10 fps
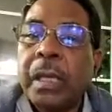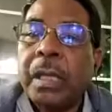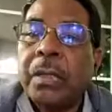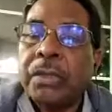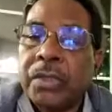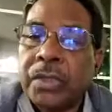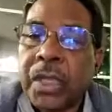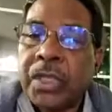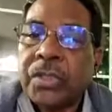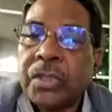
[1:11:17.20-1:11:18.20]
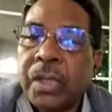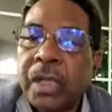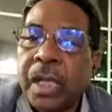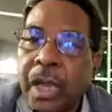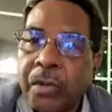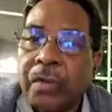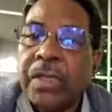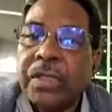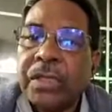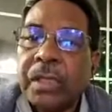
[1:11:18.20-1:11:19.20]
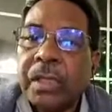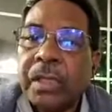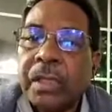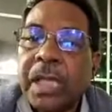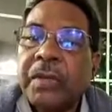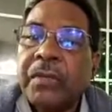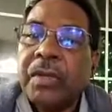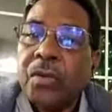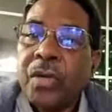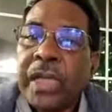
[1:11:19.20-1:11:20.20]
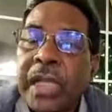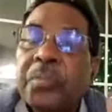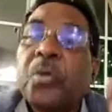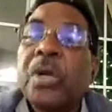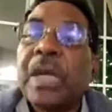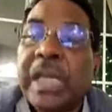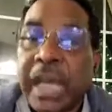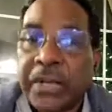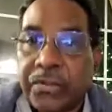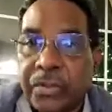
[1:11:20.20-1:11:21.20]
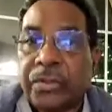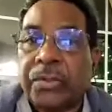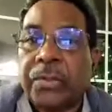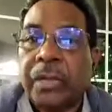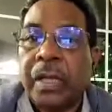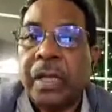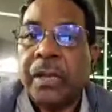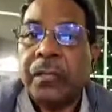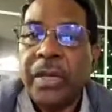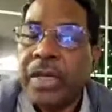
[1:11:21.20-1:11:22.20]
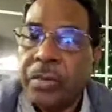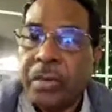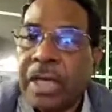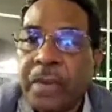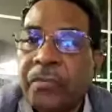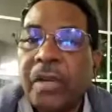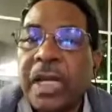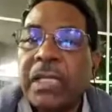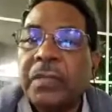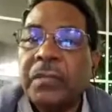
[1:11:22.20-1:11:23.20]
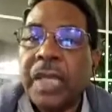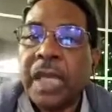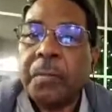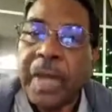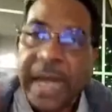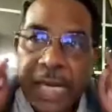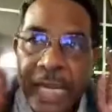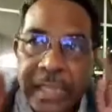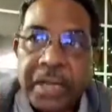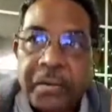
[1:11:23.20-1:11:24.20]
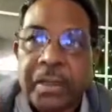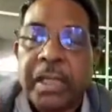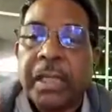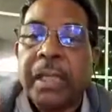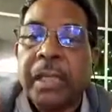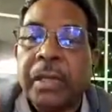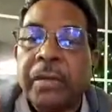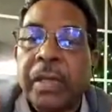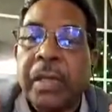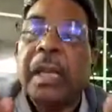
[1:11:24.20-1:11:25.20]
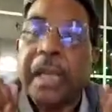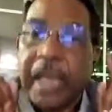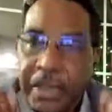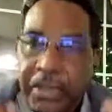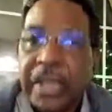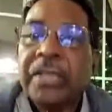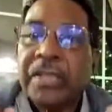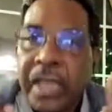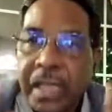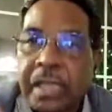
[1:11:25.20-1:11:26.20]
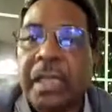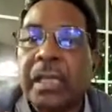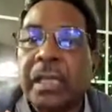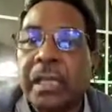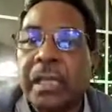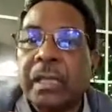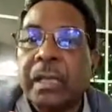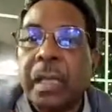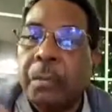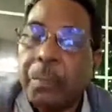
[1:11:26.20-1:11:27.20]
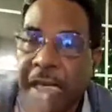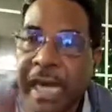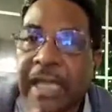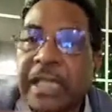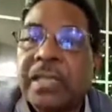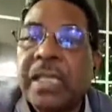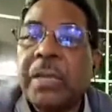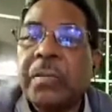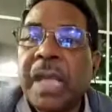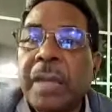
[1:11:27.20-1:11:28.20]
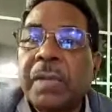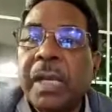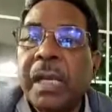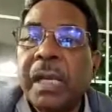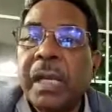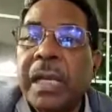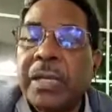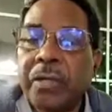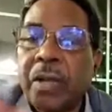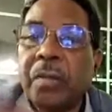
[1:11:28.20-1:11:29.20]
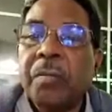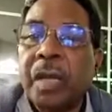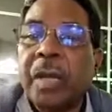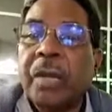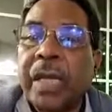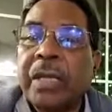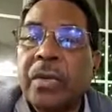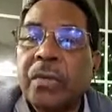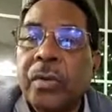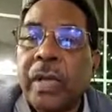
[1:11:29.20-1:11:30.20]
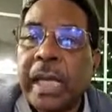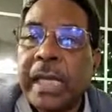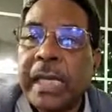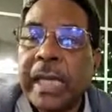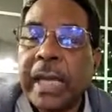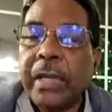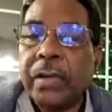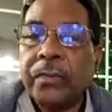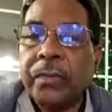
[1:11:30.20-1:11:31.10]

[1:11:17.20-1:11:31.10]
such cowards that we don't take prudent actions. We don't have to let the fear paralyze our thinking. Let's stay thinking, but at the same time, let's not get into any kind of,